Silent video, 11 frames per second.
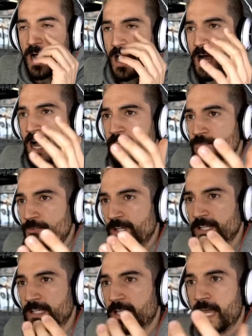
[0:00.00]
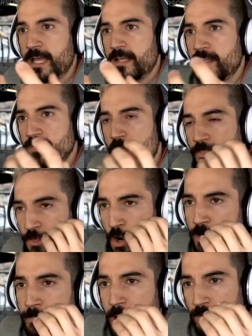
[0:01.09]
really
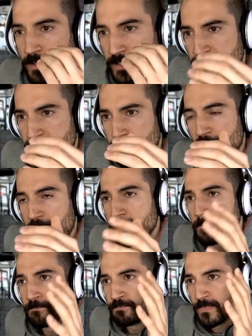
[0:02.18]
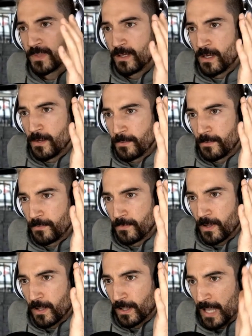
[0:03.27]
thought about, listen, man,
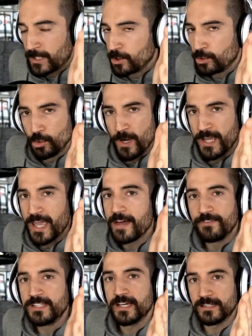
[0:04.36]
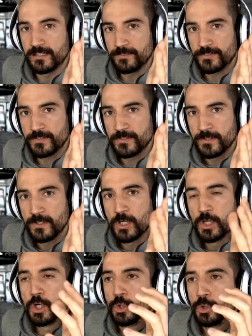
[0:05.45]
like you do a heavy deadlift,
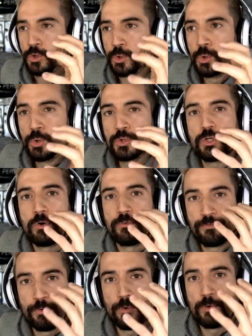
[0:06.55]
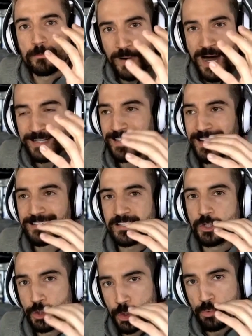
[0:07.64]
use your full body as a
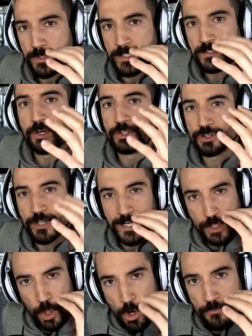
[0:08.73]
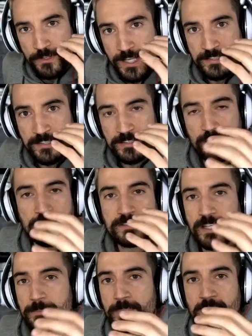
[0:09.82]
unit, contract all the necessary
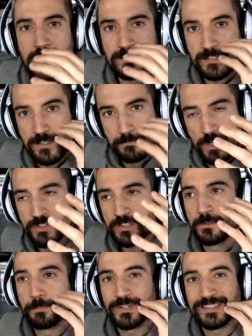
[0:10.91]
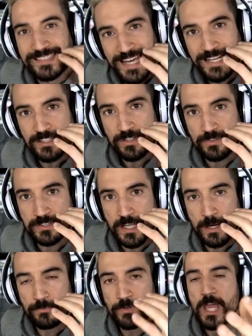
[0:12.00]
stabilizers and muscles to protect
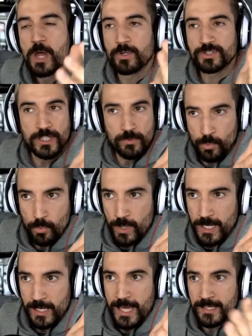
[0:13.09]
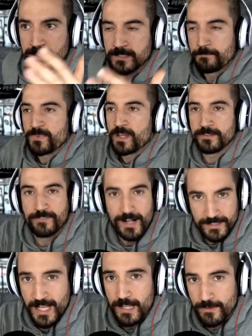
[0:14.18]
yourself. What I like is the
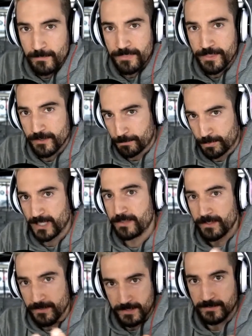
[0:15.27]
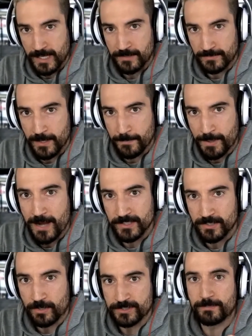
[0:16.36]
Valsalva method of breathing that Pavel
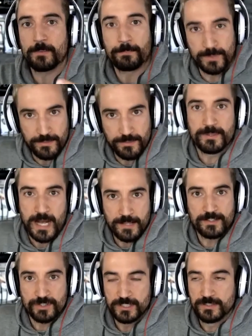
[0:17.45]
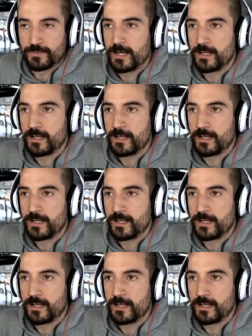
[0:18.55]
talks about, breathing behind the shield, right?